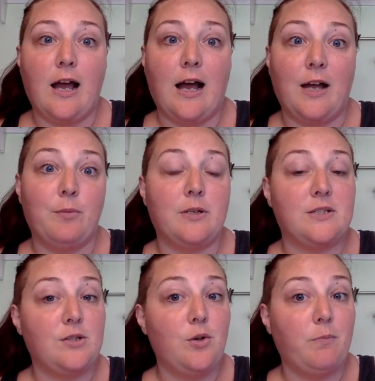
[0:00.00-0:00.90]
I would
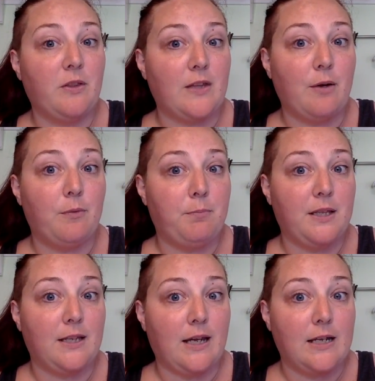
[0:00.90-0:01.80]
assume that would
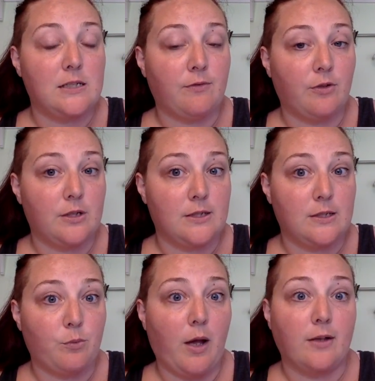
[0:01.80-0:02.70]
be the case for this
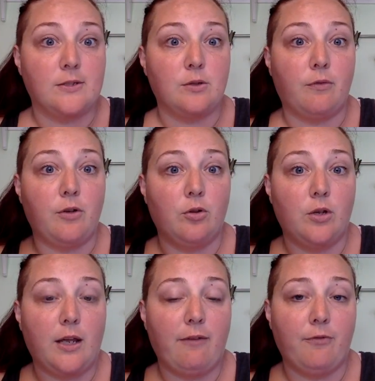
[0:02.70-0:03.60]
as well. So if you're
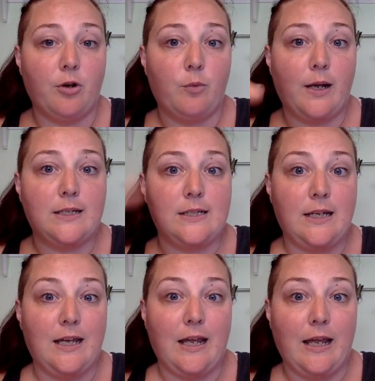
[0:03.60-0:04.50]
looking for a way to
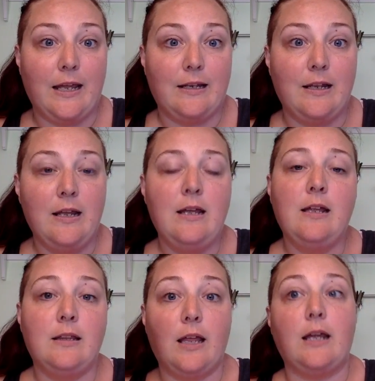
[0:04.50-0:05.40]
get in
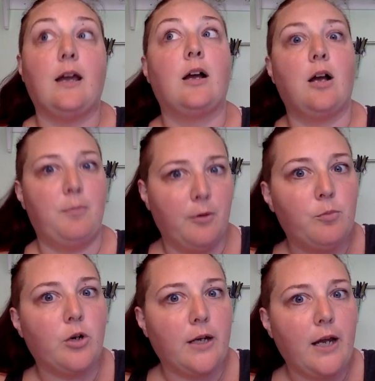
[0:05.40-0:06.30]
like a couple
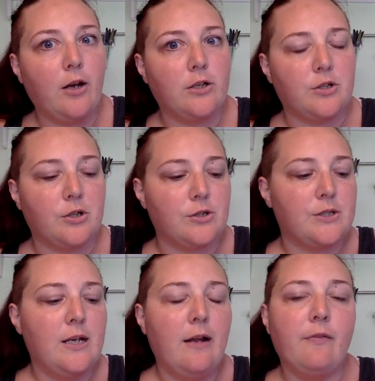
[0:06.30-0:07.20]
more
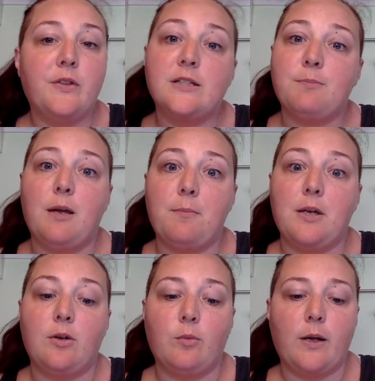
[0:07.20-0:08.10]
characters, this might
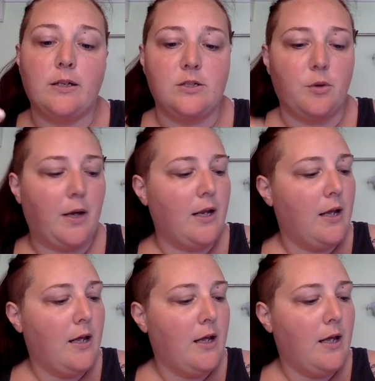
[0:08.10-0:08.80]
be a good way to do it.